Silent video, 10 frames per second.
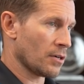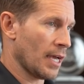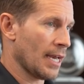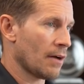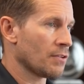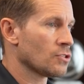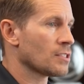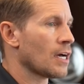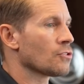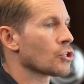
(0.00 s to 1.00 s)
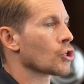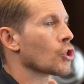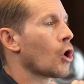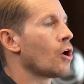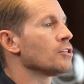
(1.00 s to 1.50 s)
Okay, now if you sell to
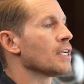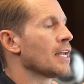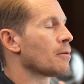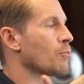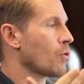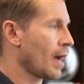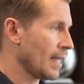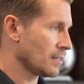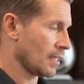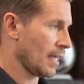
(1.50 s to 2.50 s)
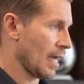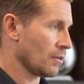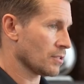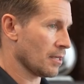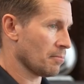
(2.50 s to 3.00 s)
large enterprise
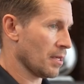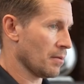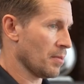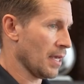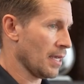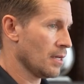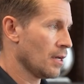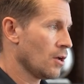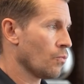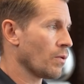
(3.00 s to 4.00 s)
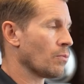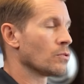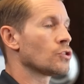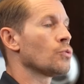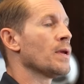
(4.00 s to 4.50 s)
accounts in B2B, we
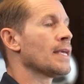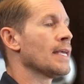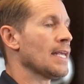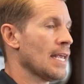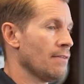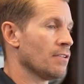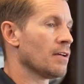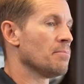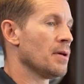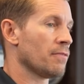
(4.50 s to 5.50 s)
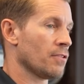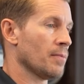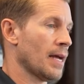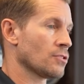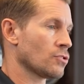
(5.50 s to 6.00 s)
will tweak it even a bit
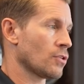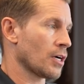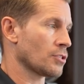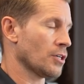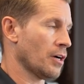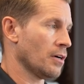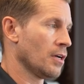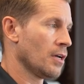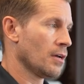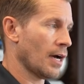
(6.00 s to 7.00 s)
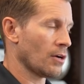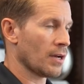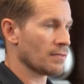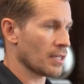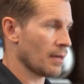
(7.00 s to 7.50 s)
from that structure. I don't
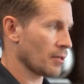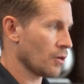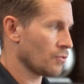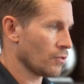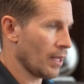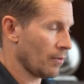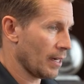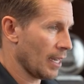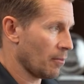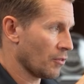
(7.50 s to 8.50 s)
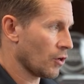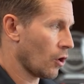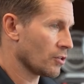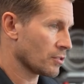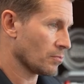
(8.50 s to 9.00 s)
have time to go through that right now, but there
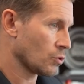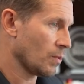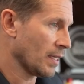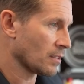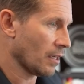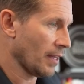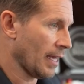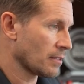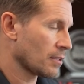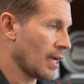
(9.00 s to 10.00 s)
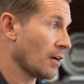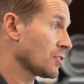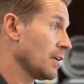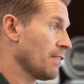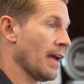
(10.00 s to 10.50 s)
are some tweaks on that. Okay, I'll
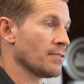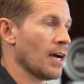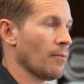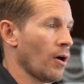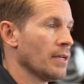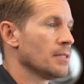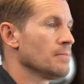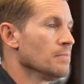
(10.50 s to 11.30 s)
see if I have time, all right?